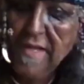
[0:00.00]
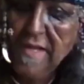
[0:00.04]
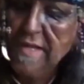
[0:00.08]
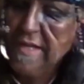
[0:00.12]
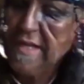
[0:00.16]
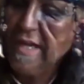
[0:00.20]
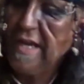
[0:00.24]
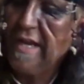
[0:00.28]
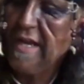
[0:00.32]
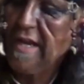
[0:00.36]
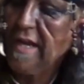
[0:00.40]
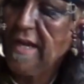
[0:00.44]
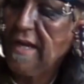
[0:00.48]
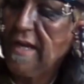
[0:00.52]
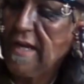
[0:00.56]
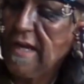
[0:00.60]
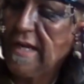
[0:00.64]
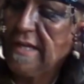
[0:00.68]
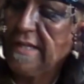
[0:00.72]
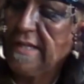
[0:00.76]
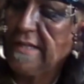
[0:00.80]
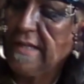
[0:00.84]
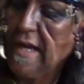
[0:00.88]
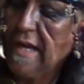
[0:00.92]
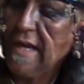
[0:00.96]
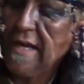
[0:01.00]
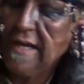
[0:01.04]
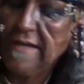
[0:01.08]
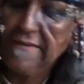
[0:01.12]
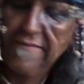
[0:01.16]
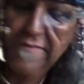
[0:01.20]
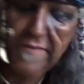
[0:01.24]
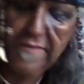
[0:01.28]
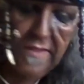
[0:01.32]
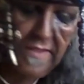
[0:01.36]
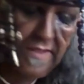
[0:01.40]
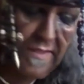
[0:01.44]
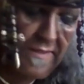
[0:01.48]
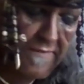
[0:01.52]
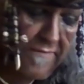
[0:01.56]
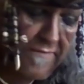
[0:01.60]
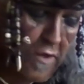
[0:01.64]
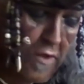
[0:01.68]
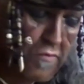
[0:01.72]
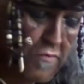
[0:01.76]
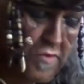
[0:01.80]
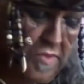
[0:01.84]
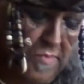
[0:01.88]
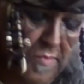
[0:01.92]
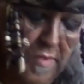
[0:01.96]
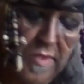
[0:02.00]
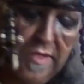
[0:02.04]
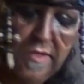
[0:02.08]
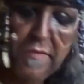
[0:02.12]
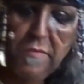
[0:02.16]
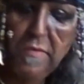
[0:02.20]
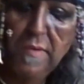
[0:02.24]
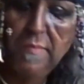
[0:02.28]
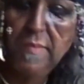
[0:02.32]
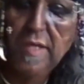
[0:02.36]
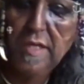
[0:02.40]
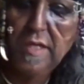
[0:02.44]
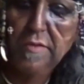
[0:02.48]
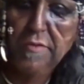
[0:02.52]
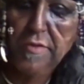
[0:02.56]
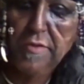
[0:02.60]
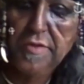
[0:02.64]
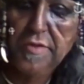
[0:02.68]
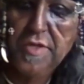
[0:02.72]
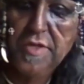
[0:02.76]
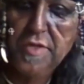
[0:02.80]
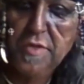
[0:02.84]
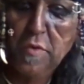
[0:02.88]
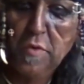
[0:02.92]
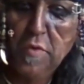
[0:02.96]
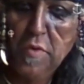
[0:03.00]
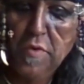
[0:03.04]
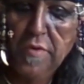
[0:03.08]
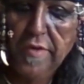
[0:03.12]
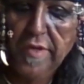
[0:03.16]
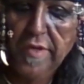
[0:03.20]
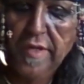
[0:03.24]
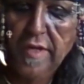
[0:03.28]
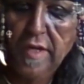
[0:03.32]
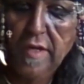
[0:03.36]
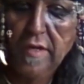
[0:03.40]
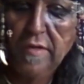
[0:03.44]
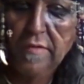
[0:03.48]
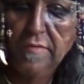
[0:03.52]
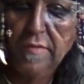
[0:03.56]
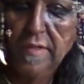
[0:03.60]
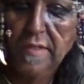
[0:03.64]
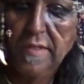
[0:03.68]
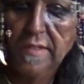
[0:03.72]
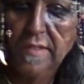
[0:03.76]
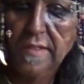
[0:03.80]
Yeah, I've always been a rebellious sort, you know.